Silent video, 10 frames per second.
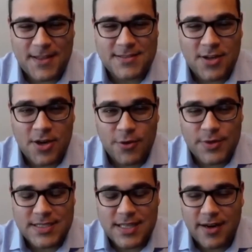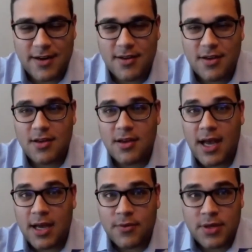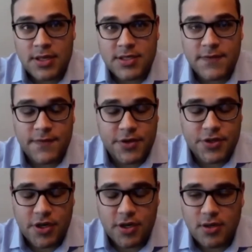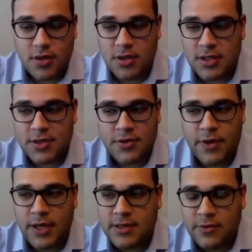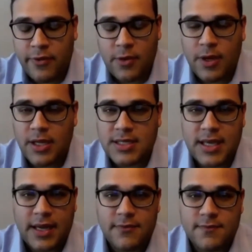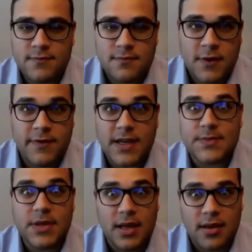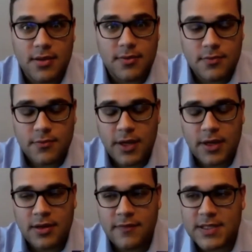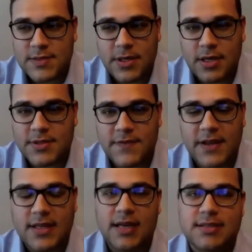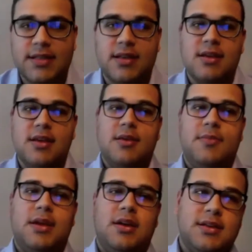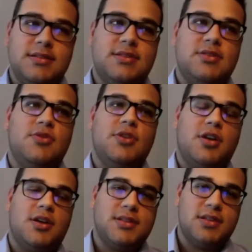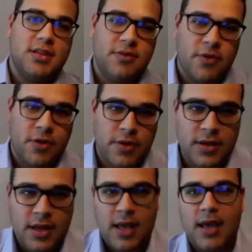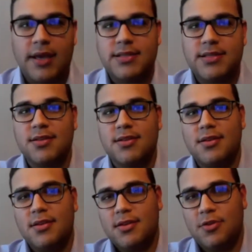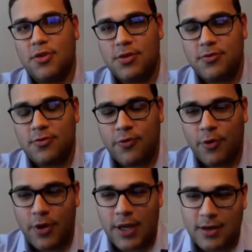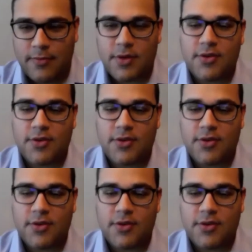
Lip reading: it's not always there. Equities, for sure. It's a great way to get investment income, right? Investment income is fantastic because you can constantly grow it, and you can grow income